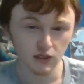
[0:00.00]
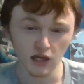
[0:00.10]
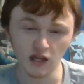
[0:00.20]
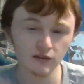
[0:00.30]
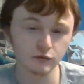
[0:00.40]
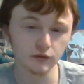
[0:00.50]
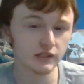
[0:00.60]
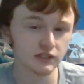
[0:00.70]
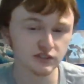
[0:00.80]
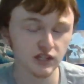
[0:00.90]
After
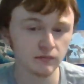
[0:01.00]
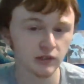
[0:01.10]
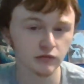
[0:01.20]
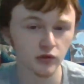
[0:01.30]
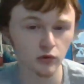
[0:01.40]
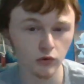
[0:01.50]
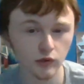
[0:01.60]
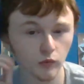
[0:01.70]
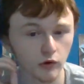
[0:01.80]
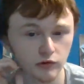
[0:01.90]
this, I'm gonna
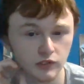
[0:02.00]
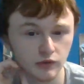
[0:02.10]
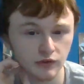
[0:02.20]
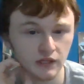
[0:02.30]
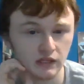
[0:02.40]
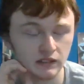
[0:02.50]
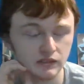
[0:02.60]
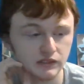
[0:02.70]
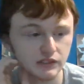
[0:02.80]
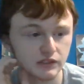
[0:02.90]
record one or two
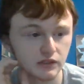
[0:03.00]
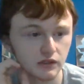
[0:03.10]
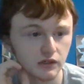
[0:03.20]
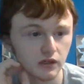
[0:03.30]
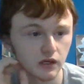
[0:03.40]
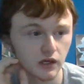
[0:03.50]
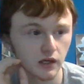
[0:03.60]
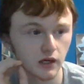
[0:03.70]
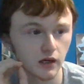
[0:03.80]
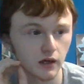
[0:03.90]
things,
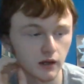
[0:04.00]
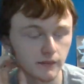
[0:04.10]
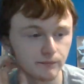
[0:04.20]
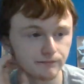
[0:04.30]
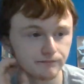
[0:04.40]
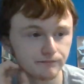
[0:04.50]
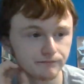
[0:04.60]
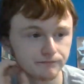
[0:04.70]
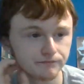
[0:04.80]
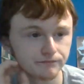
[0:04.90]

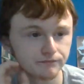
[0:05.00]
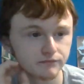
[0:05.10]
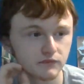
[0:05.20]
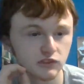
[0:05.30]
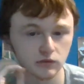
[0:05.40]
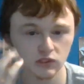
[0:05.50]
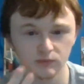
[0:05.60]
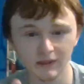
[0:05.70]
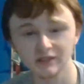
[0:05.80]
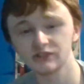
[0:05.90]
so
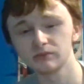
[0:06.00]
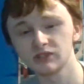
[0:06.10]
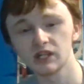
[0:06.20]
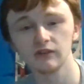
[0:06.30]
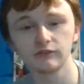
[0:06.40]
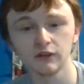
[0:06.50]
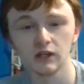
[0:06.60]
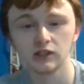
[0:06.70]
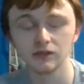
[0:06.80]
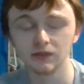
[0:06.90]
expect some stuff
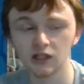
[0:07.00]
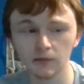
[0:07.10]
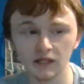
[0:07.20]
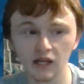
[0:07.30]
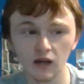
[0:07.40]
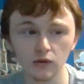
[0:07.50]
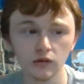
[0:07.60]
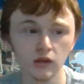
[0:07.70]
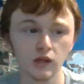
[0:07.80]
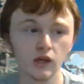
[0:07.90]
to be coming out,
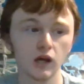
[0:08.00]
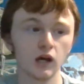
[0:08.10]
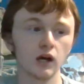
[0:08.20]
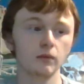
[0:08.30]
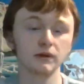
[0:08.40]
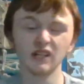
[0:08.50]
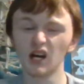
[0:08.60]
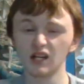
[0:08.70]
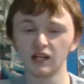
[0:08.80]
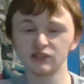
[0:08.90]
but
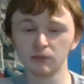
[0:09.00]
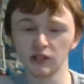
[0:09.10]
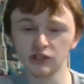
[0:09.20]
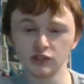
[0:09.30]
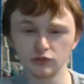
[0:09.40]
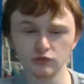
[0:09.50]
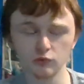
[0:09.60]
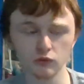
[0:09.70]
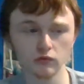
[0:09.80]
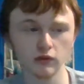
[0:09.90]
not as much as
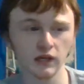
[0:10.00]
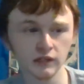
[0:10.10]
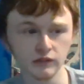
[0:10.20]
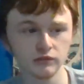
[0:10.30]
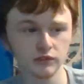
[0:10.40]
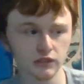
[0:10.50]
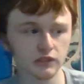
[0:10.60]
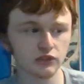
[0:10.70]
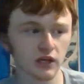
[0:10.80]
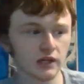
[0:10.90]
usual. I usually
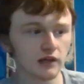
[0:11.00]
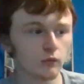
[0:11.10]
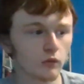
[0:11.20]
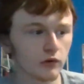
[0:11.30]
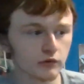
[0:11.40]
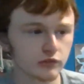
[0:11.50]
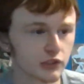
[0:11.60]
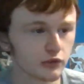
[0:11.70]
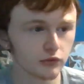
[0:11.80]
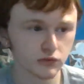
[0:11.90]
try to get one or
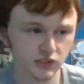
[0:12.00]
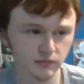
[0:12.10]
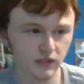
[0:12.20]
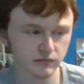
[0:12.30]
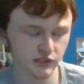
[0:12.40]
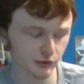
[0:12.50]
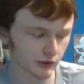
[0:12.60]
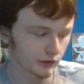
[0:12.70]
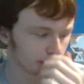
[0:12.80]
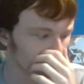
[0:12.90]
two, sometimes
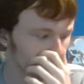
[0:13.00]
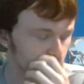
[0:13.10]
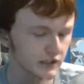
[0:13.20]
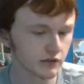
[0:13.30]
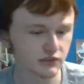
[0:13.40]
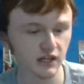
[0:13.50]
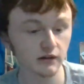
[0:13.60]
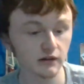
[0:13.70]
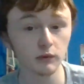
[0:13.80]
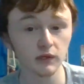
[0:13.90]
three or four videos
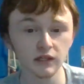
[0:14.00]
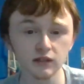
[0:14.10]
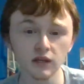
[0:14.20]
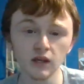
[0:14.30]
out a week.